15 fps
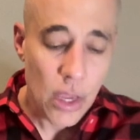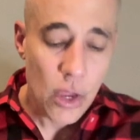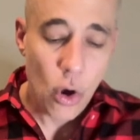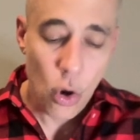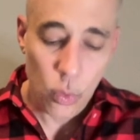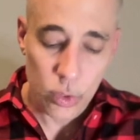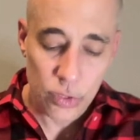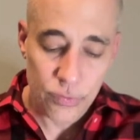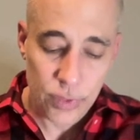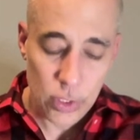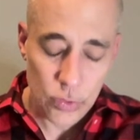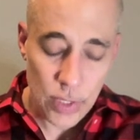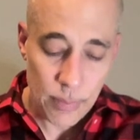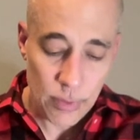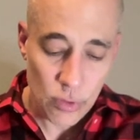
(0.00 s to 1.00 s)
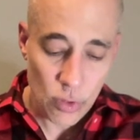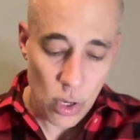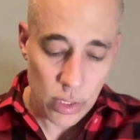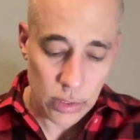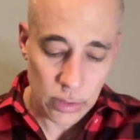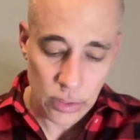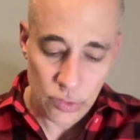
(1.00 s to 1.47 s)
Always videotape the
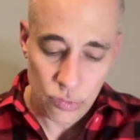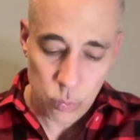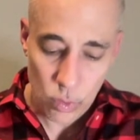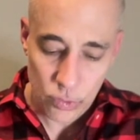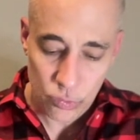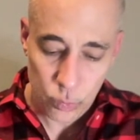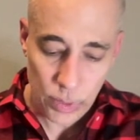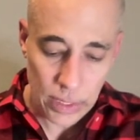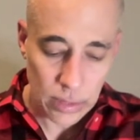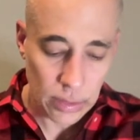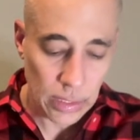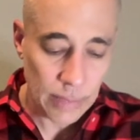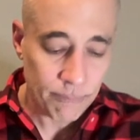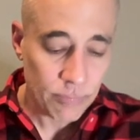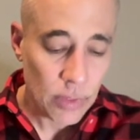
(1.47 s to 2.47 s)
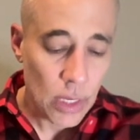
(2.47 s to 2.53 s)
dog at least once weekly